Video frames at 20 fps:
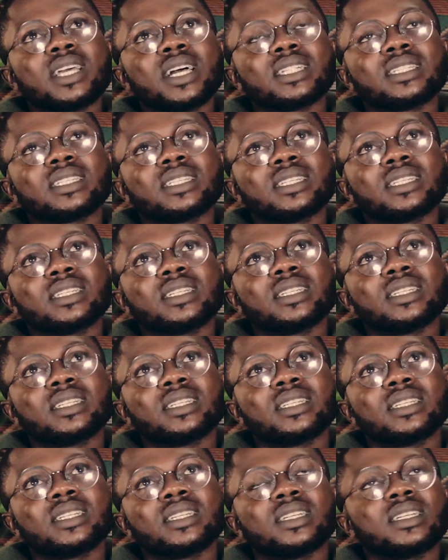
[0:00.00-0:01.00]
that,
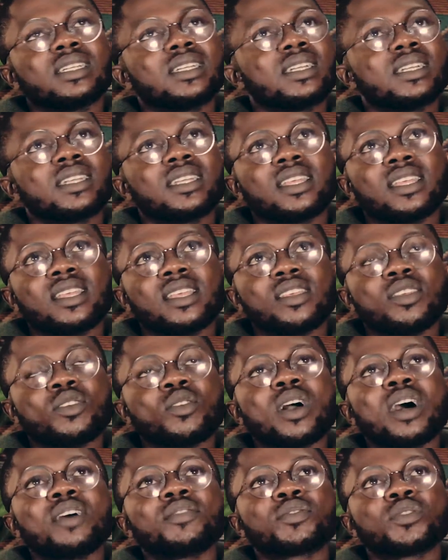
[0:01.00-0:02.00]

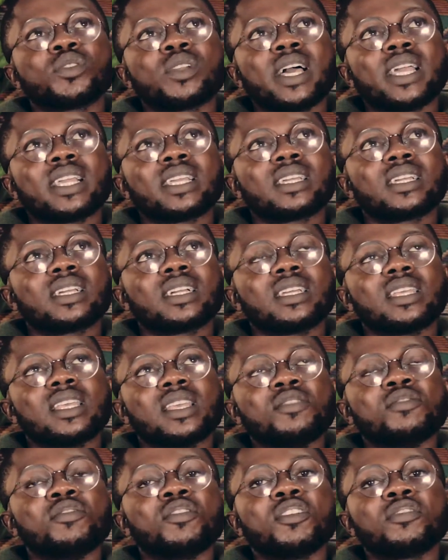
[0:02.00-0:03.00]
you have to
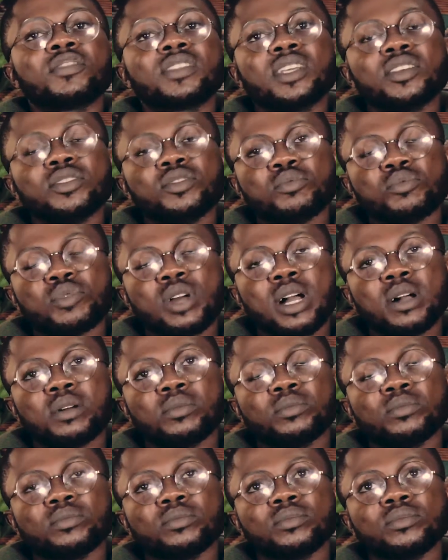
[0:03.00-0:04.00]
involve the
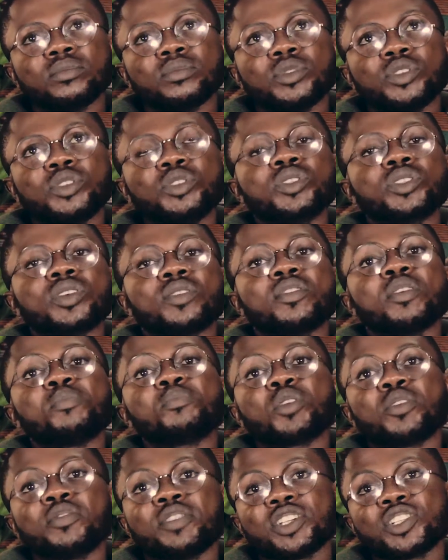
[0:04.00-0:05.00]
use of a
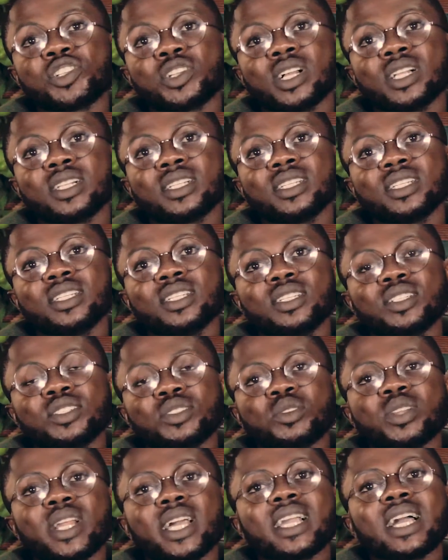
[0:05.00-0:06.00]
professional
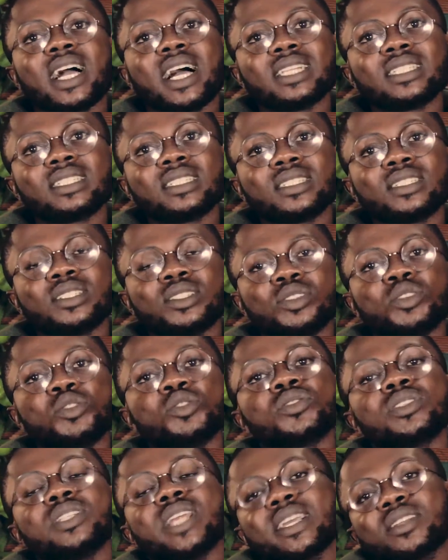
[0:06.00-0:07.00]
to handle
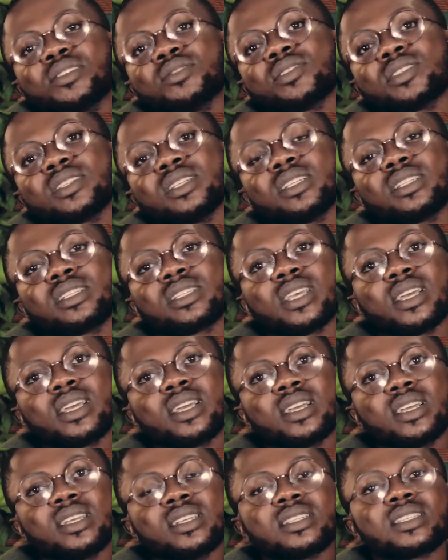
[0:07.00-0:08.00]
those diagnostics
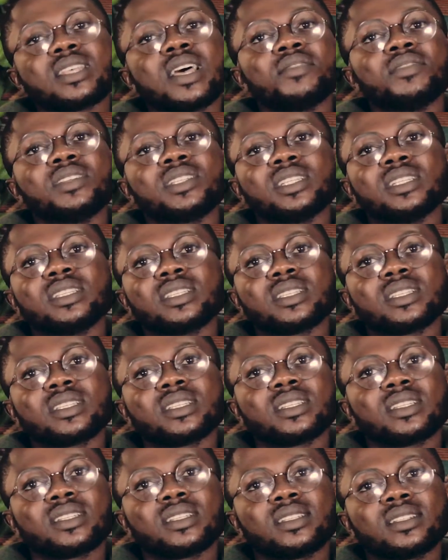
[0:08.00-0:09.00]
services.
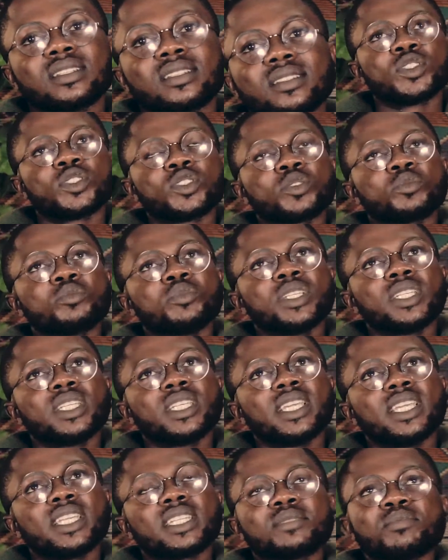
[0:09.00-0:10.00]
To me,
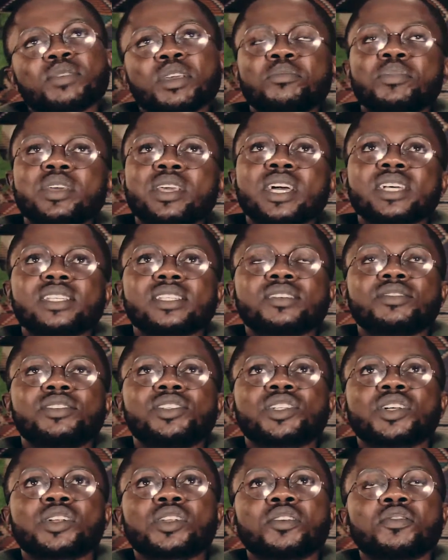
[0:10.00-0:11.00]
it may be as a
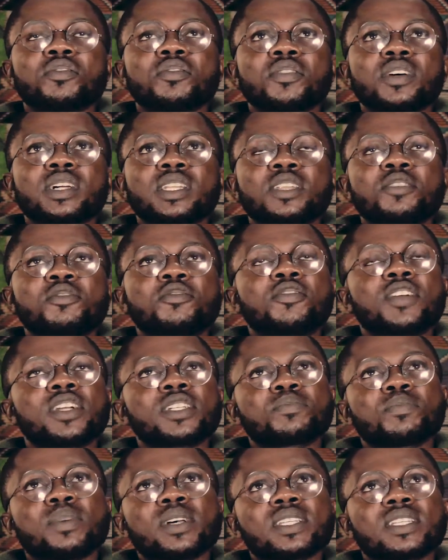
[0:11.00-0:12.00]
result of the
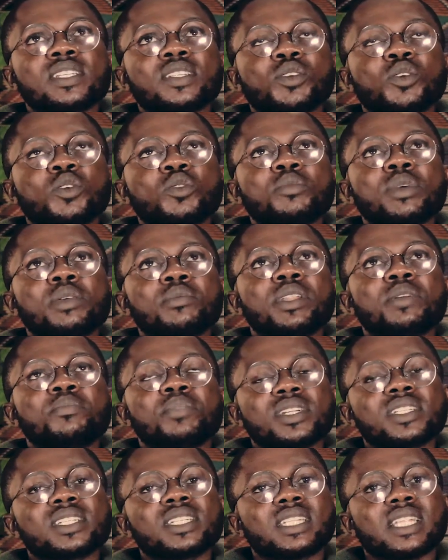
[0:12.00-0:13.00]
first person, or maybe the
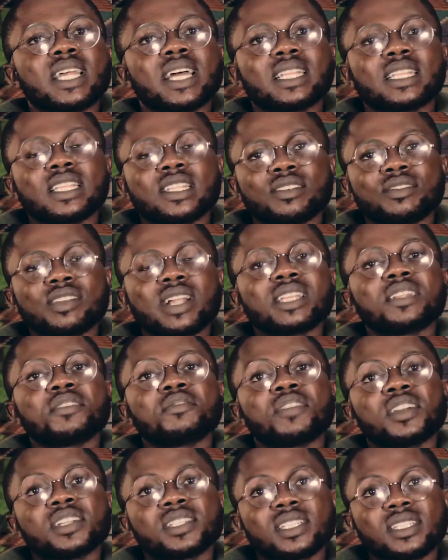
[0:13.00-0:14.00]
person that ran the
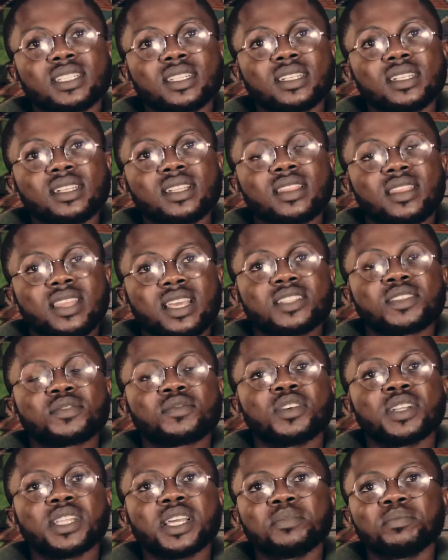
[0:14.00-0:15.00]
first test
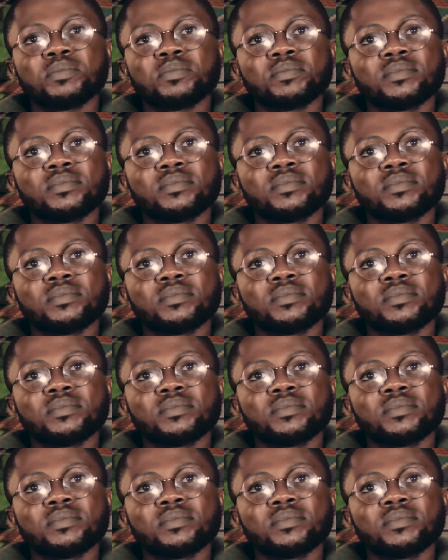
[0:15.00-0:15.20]
for them.